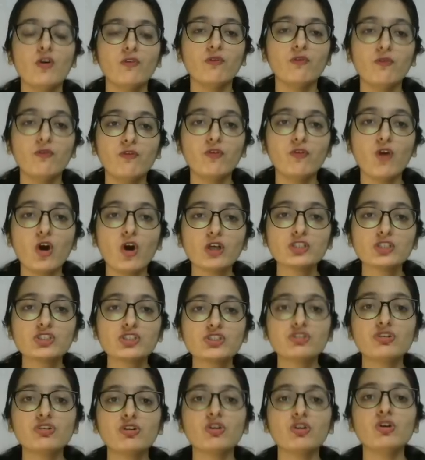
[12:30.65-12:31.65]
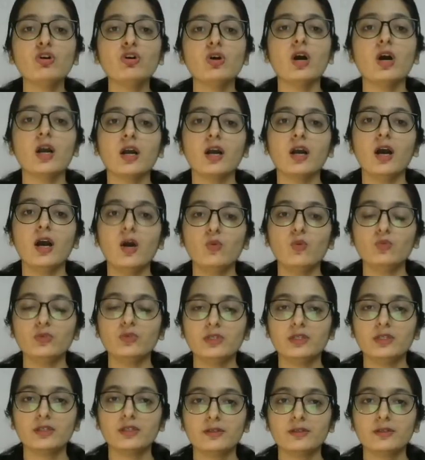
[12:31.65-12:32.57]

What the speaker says: vostro account,